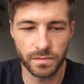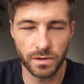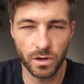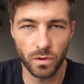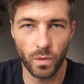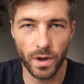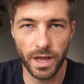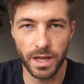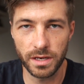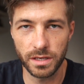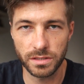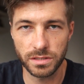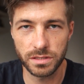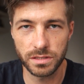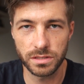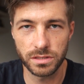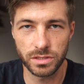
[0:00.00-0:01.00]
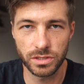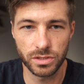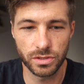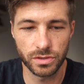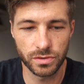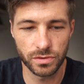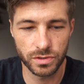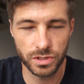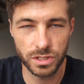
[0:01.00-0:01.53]
awareness
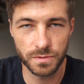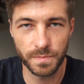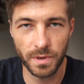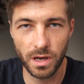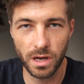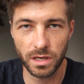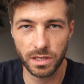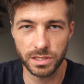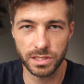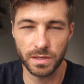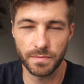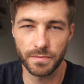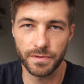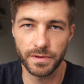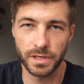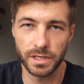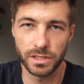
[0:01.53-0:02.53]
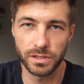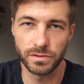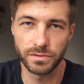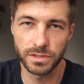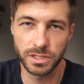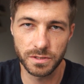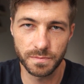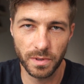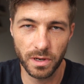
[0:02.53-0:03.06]
to spark something in you, to
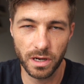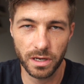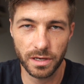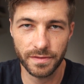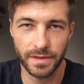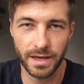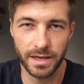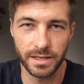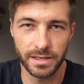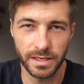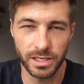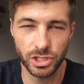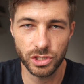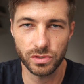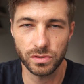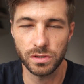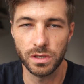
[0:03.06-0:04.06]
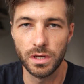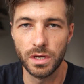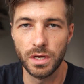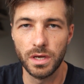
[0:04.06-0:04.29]
spark that initial